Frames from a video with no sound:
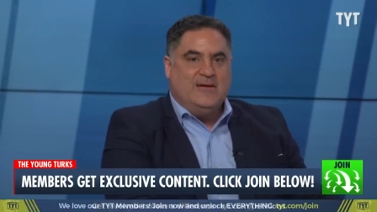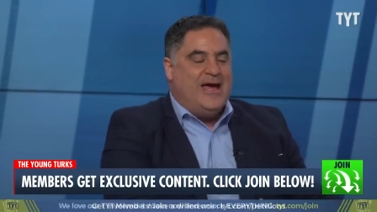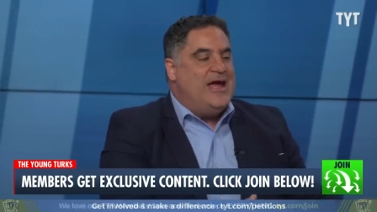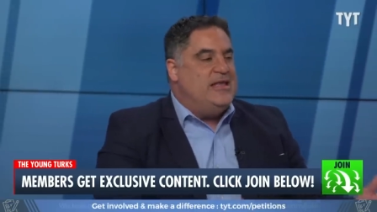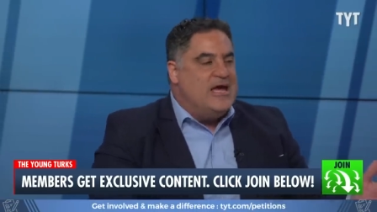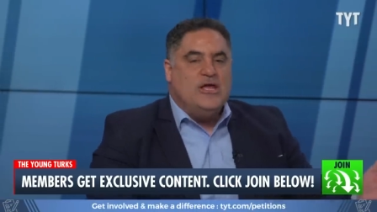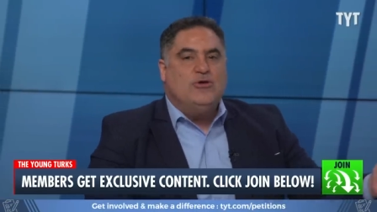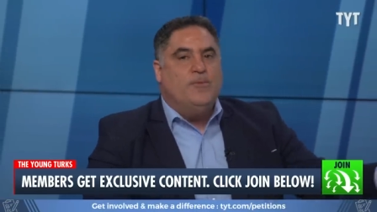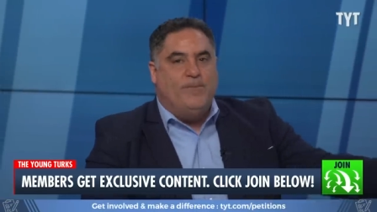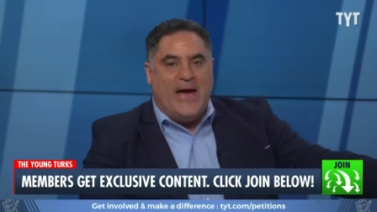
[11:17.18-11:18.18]
And yet
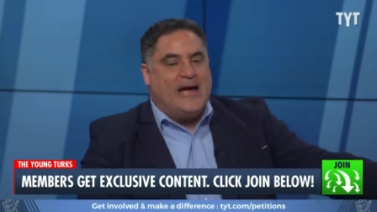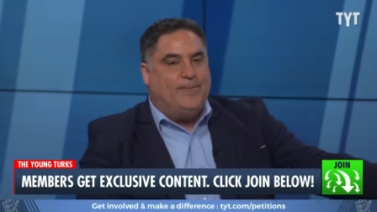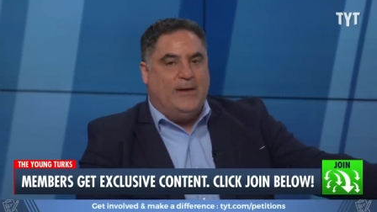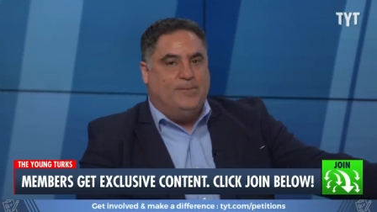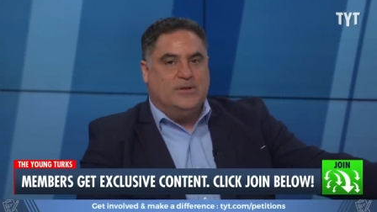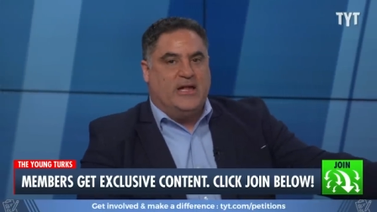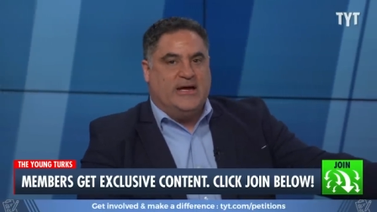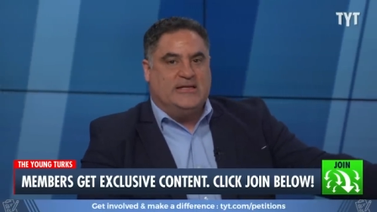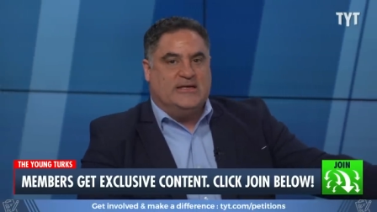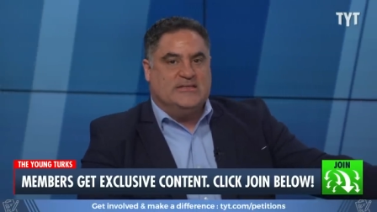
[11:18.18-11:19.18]
you back people
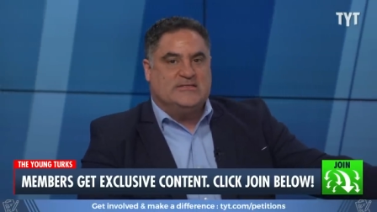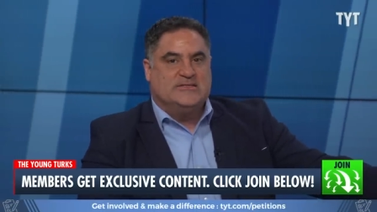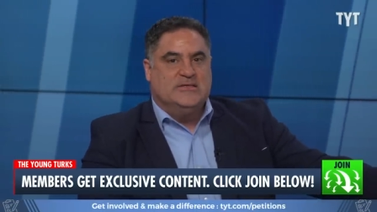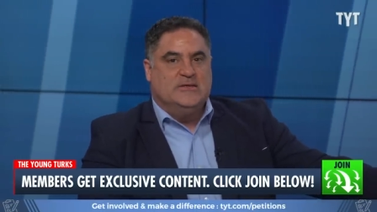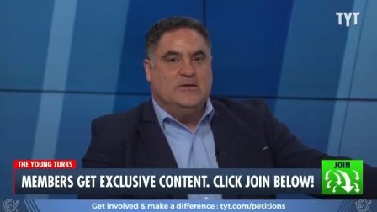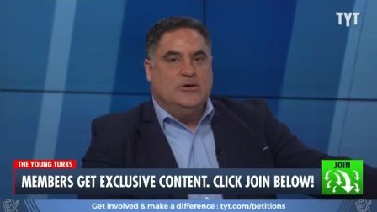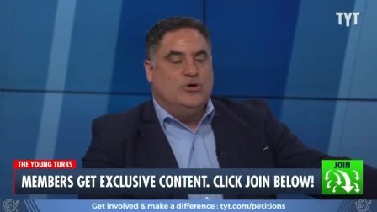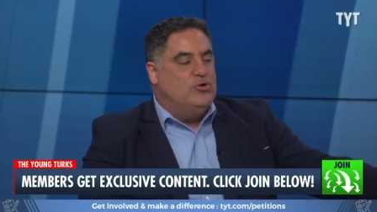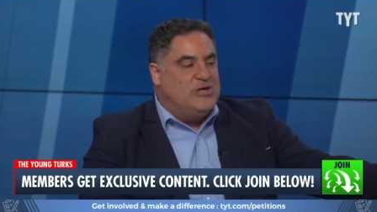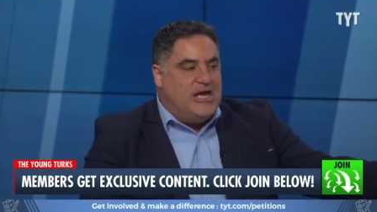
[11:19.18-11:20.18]
like this
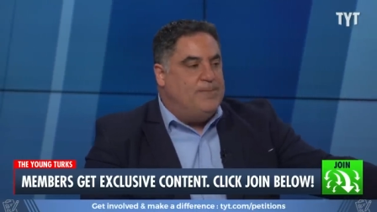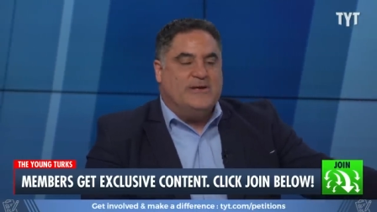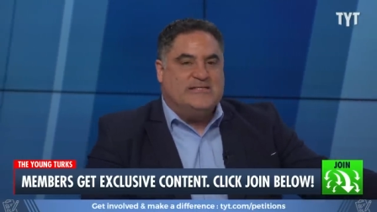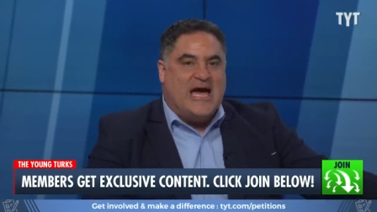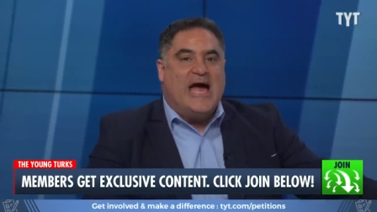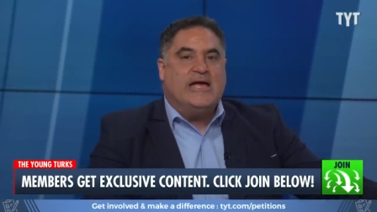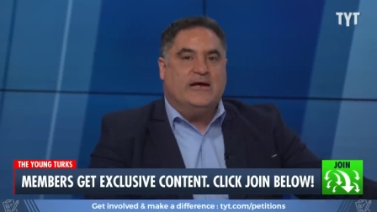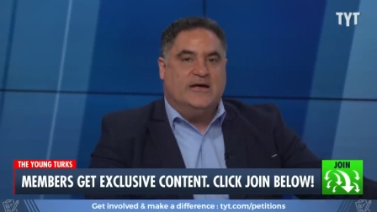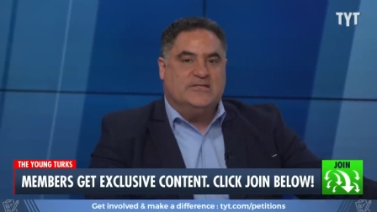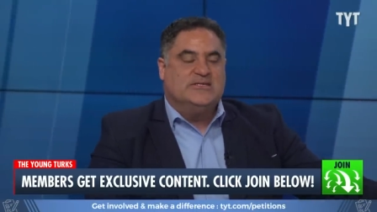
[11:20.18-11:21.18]
who keep
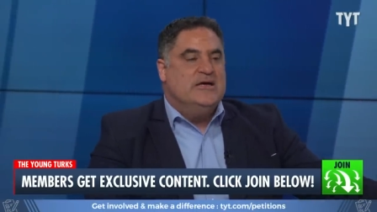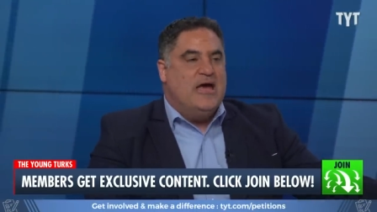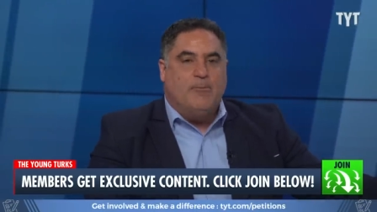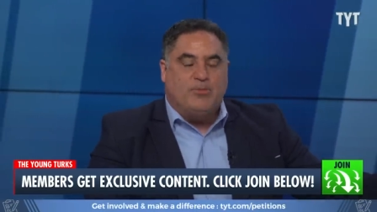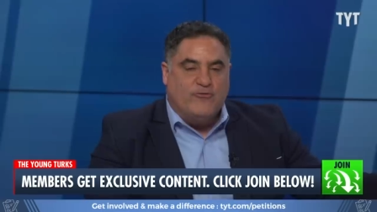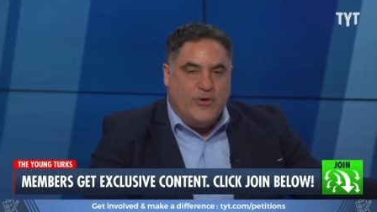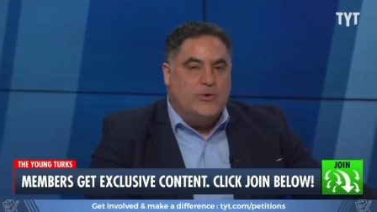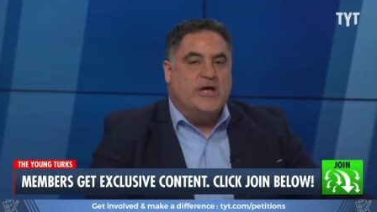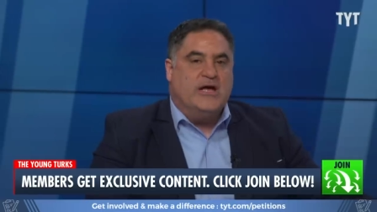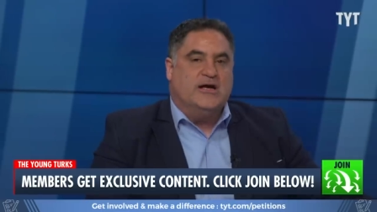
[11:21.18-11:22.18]
attacking us and
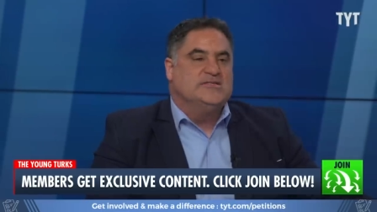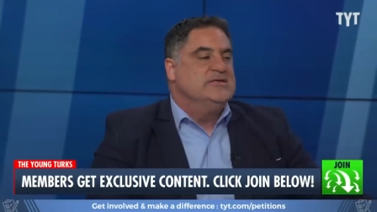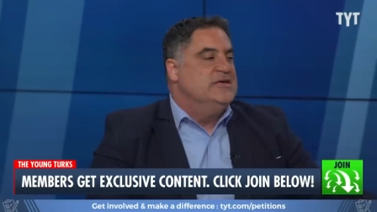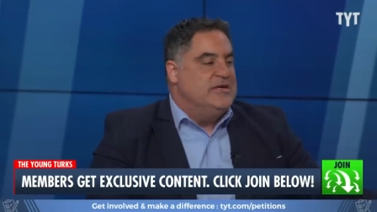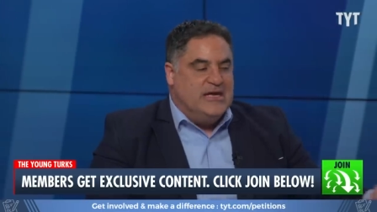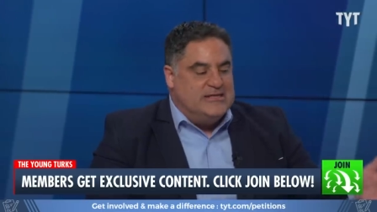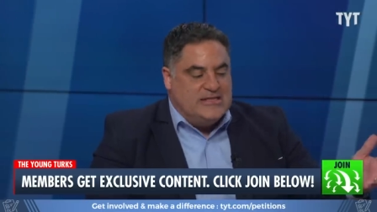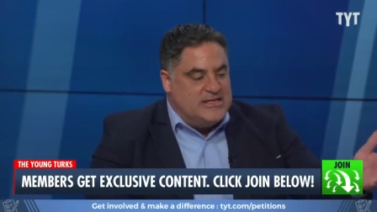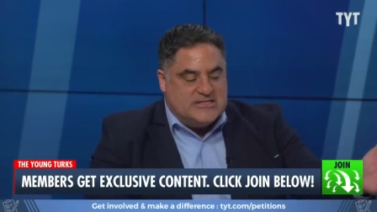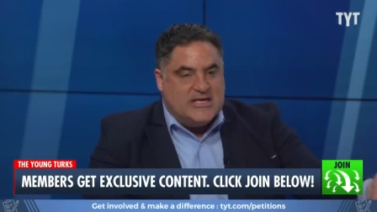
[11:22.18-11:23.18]
provoking us into
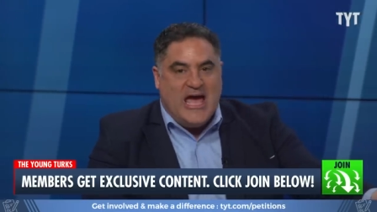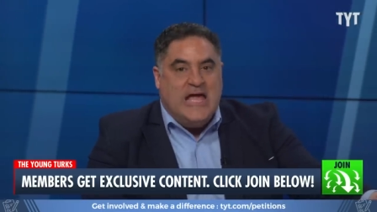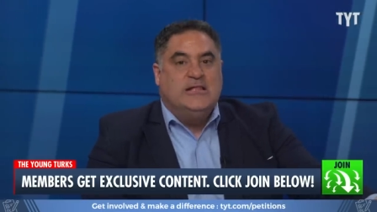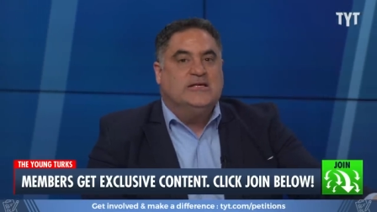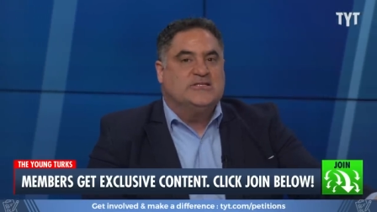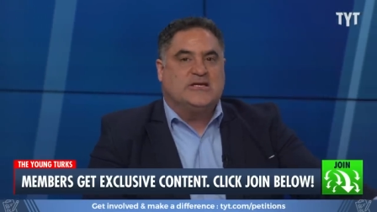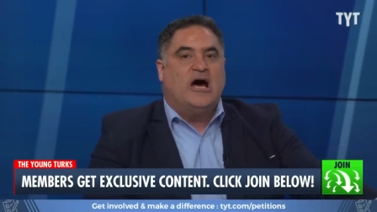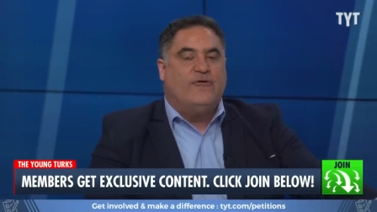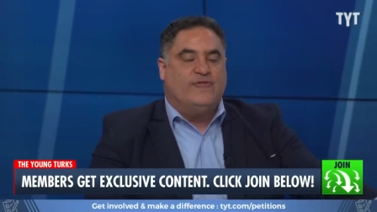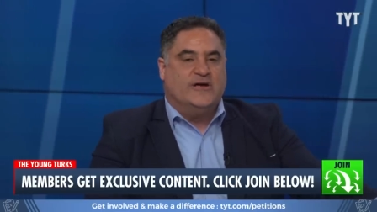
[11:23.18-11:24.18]
these endless
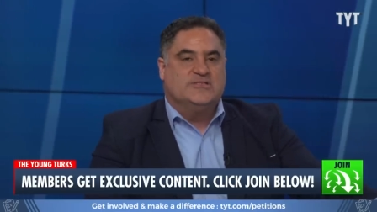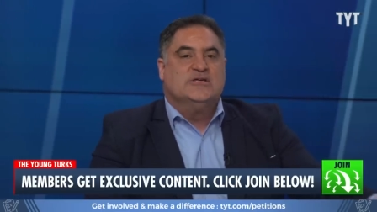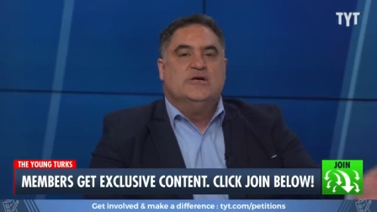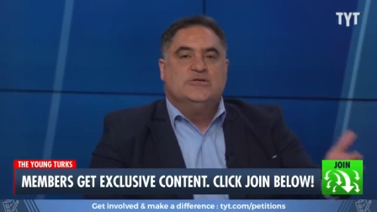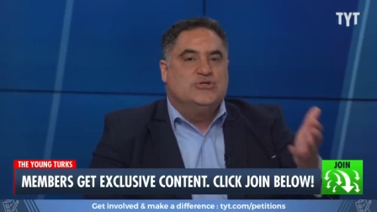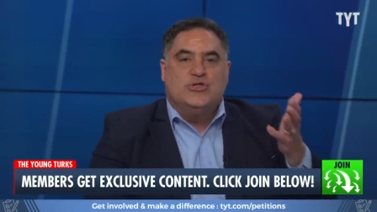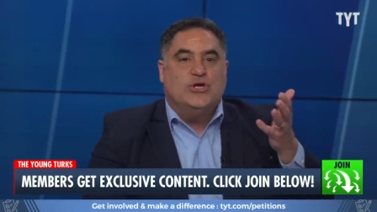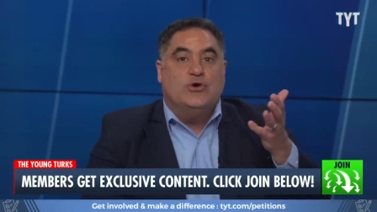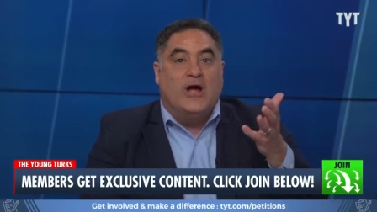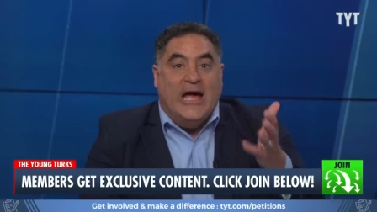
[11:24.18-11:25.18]
conflicts so that
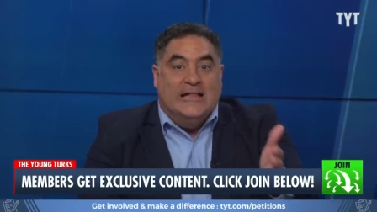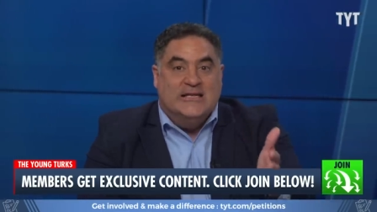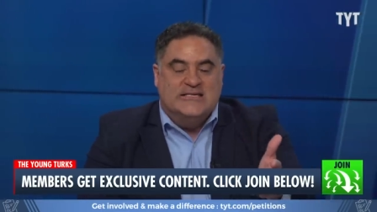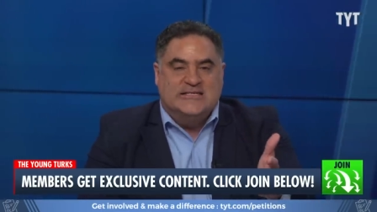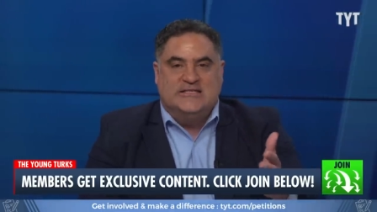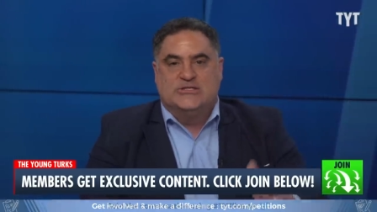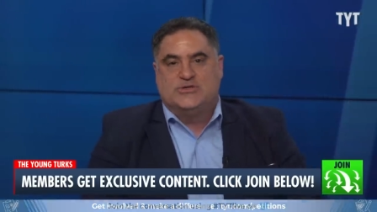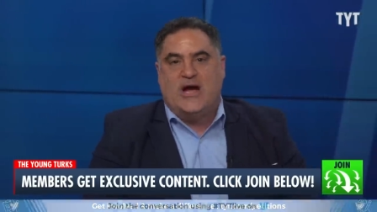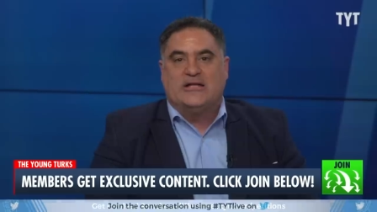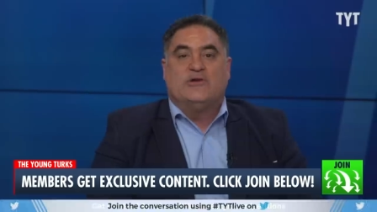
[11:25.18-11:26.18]
you're endlessly
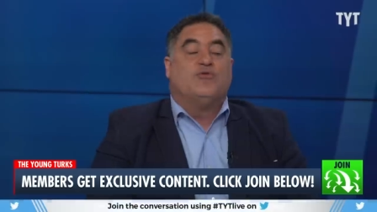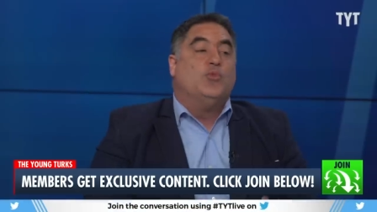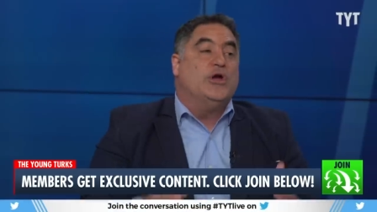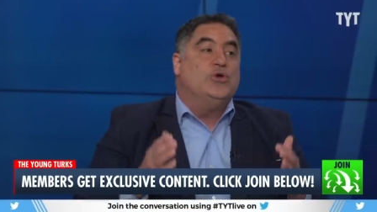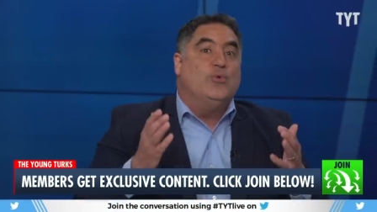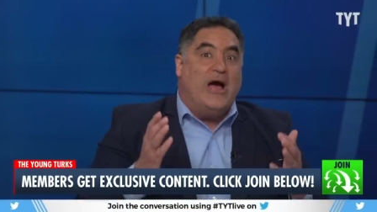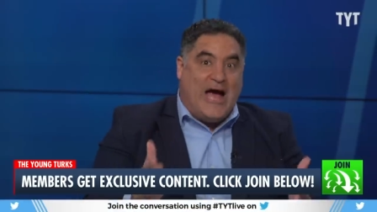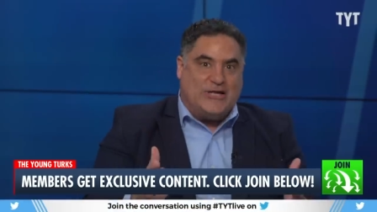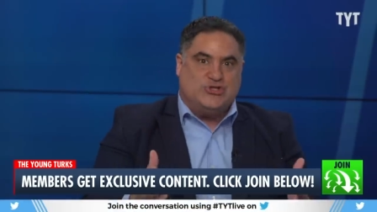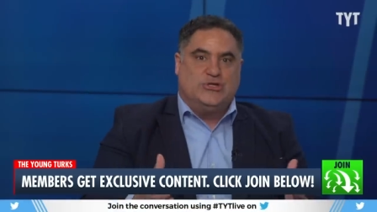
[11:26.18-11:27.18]
distracted from what you
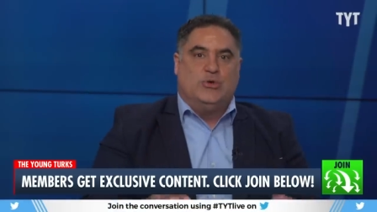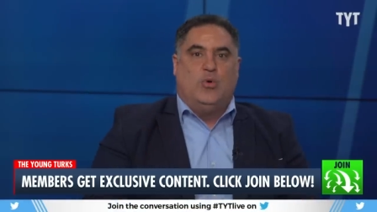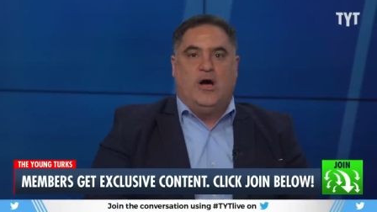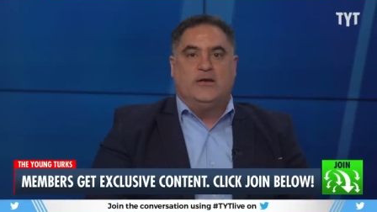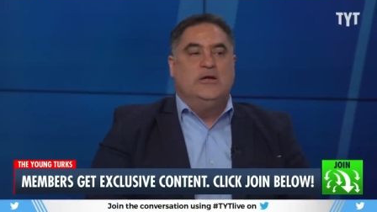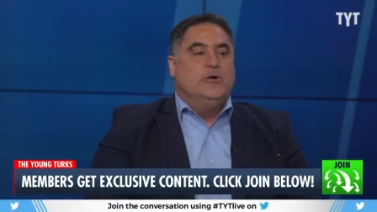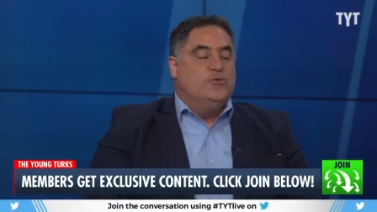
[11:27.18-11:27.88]
actually want,